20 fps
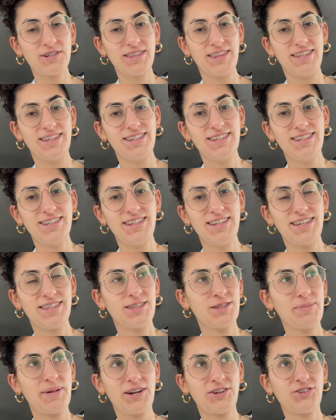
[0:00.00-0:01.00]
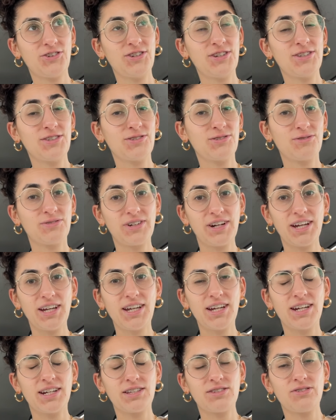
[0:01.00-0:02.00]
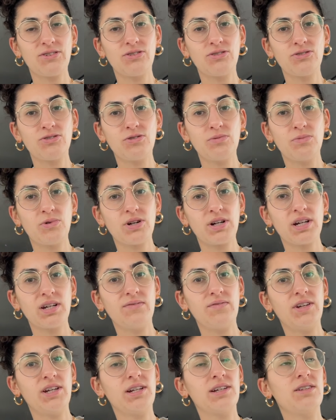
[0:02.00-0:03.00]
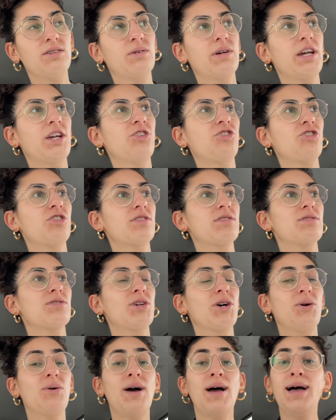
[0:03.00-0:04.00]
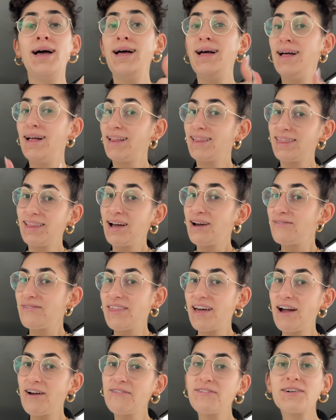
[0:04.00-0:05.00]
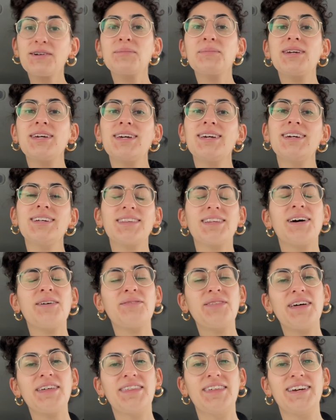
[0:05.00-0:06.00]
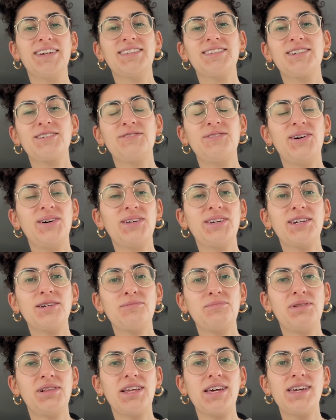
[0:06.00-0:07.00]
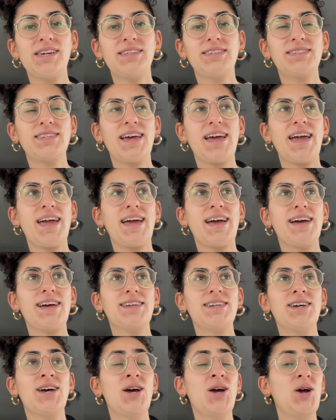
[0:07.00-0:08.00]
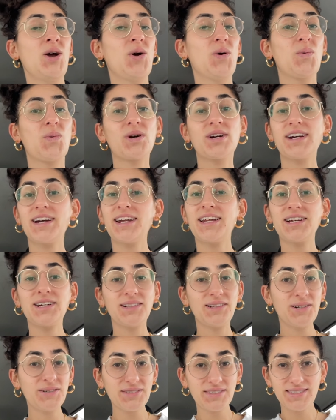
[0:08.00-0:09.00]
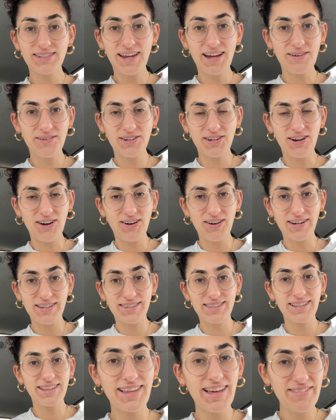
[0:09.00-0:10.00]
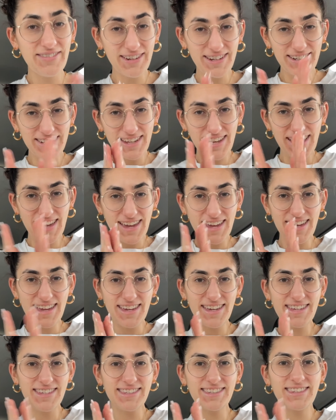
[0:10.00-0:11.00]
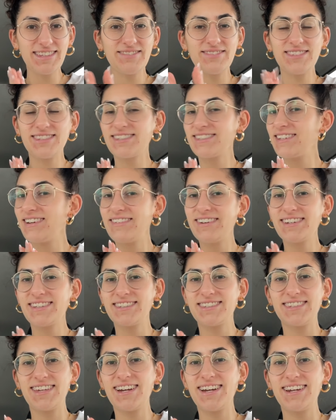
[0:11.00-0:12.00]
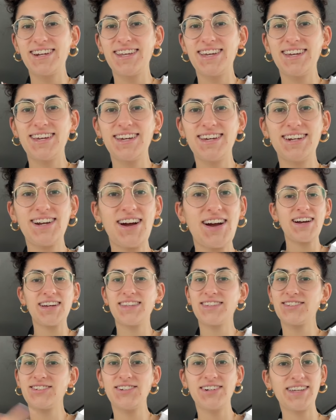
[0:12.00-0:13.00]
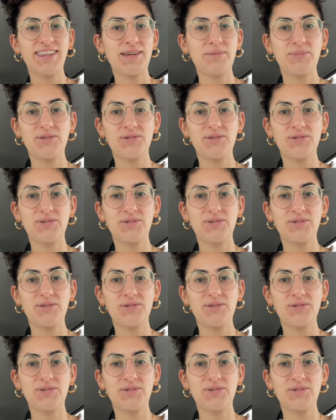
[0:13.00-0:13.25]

the inspection is great and it's also a more convenient location so love that for me love that things are falling in place and we're getting close now y'all it's 11 days I'm so excited. All right, let's go get that